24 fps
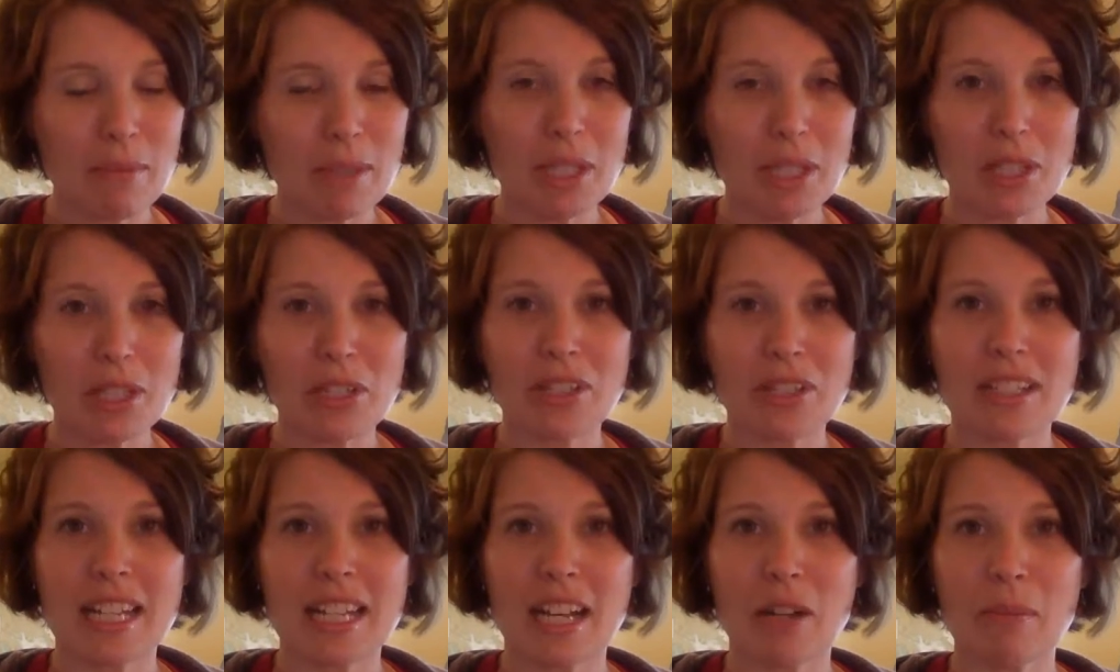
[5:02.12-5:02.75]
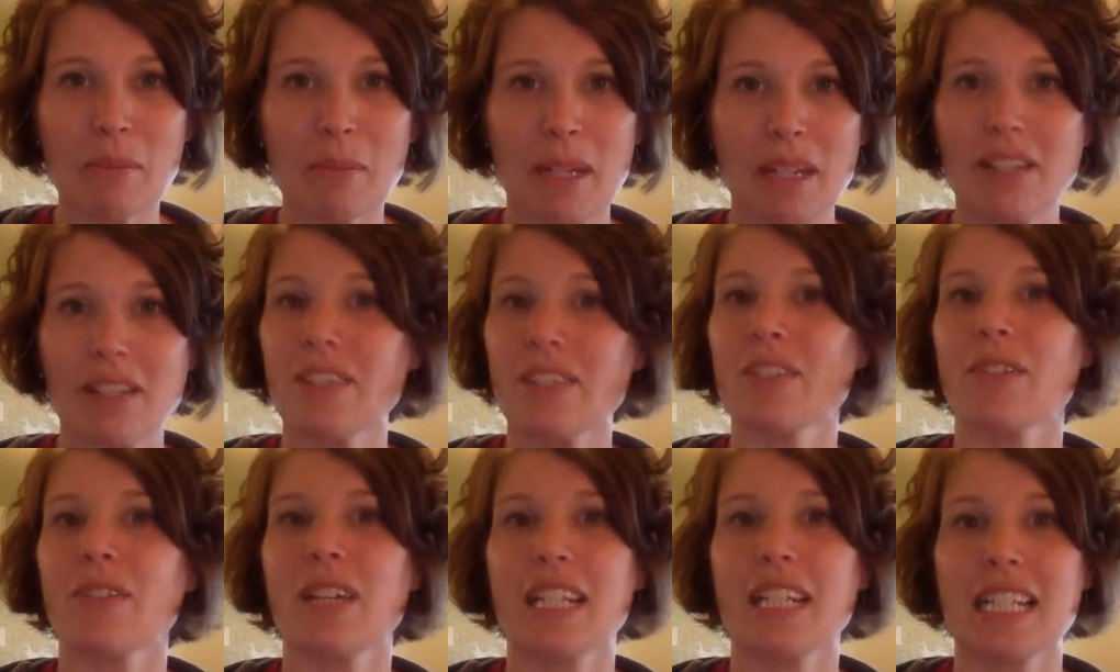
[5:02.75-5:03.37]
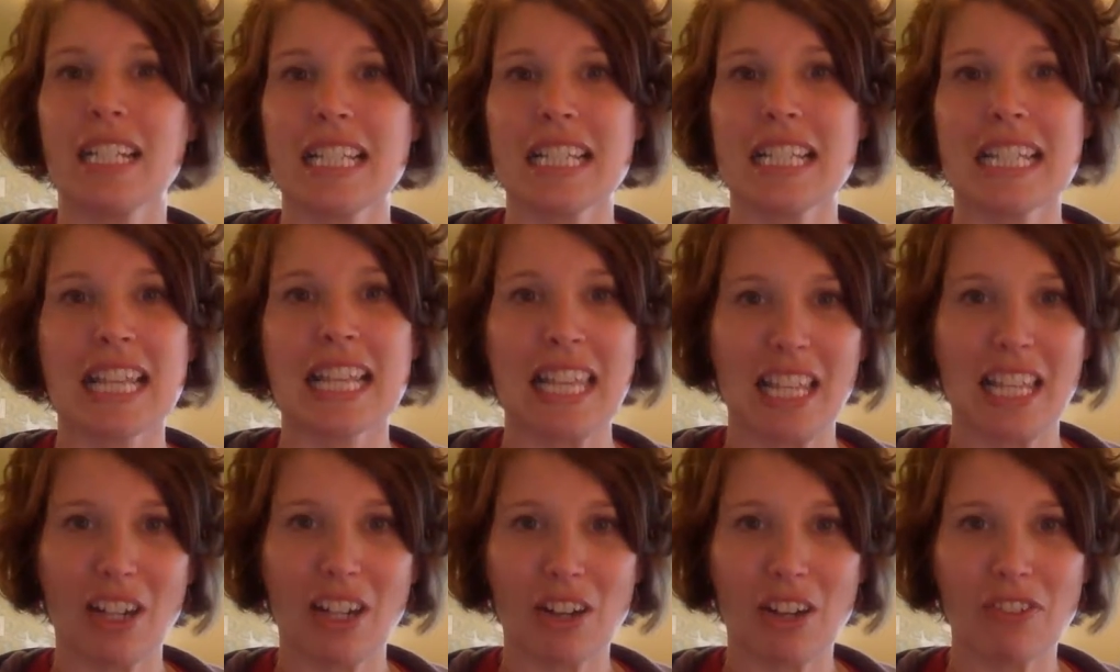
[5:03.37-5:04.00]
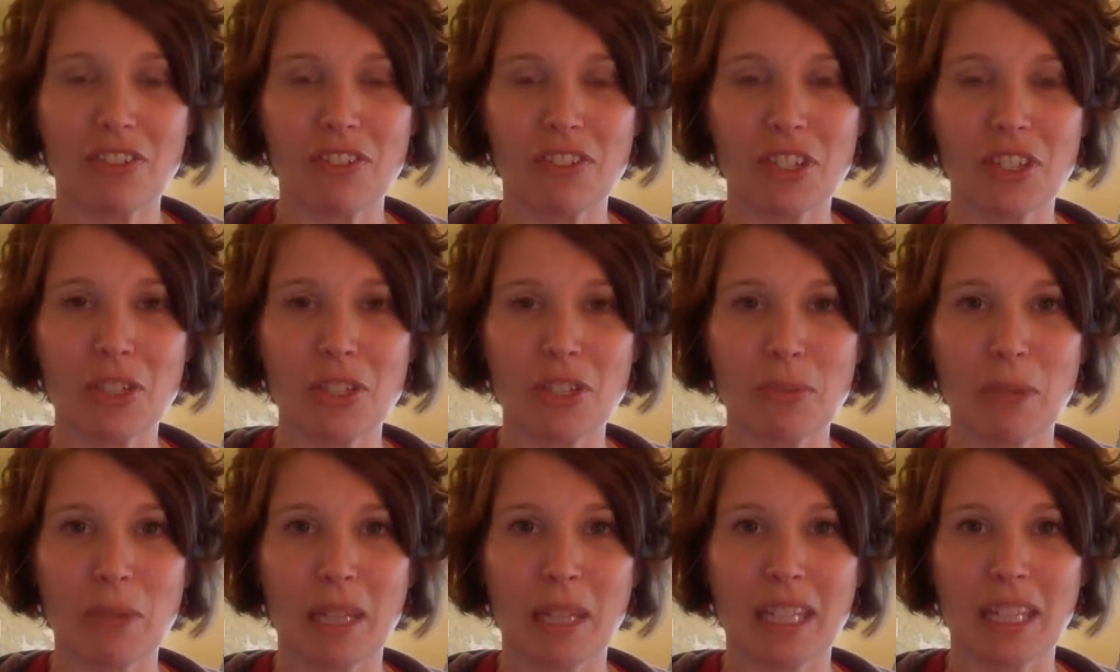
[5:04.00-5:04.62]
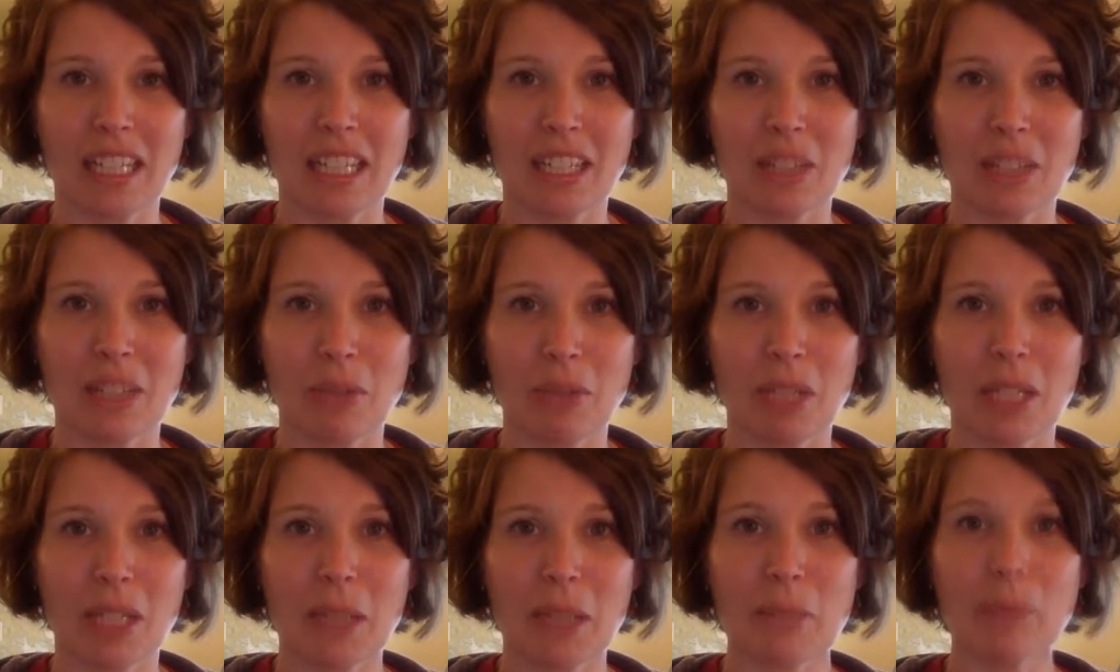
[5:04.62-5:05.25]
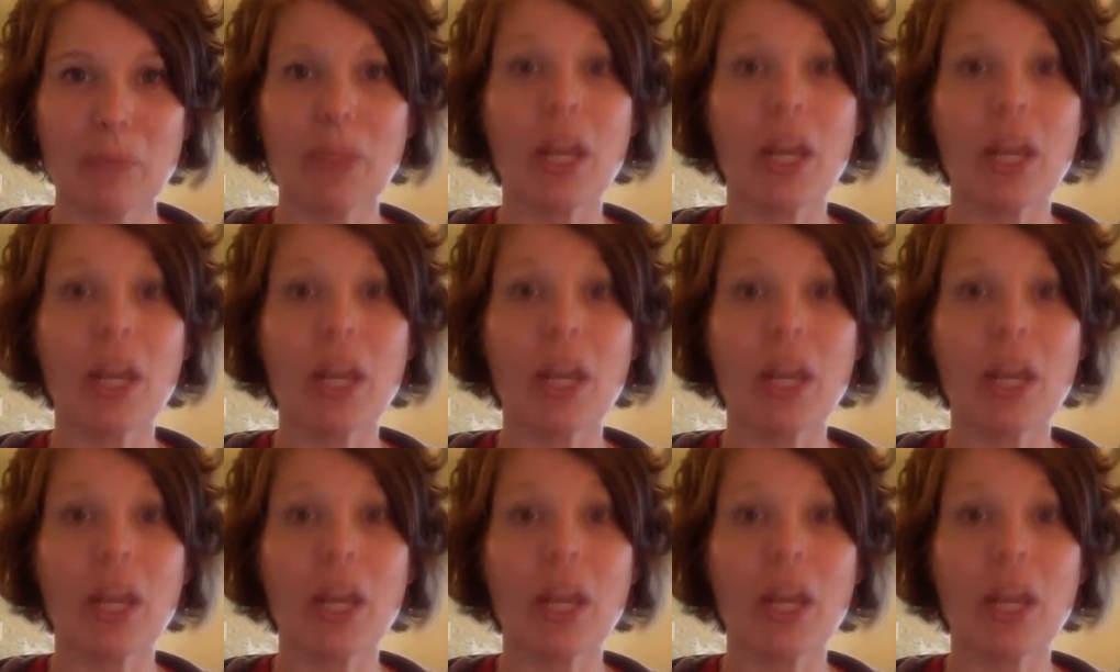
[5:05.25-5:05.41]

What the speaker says: me your snail mail so I can send that off to you by the end of the week.